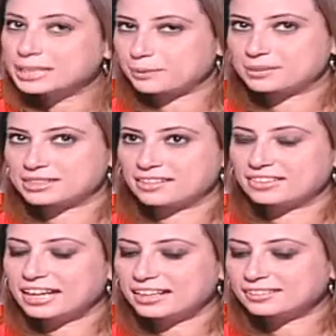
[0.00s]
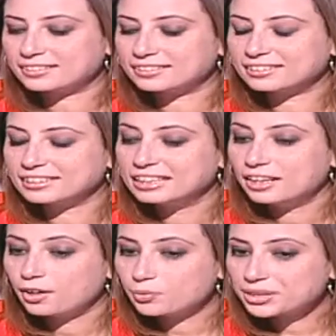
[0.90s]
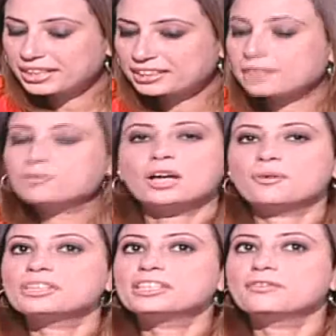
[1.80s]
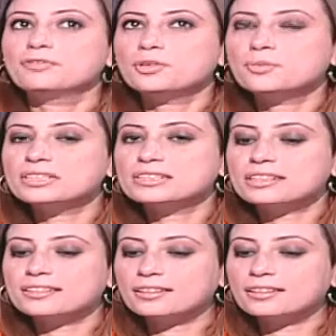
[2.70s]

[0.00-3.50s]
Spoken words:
your tips that we can give to our dear viewers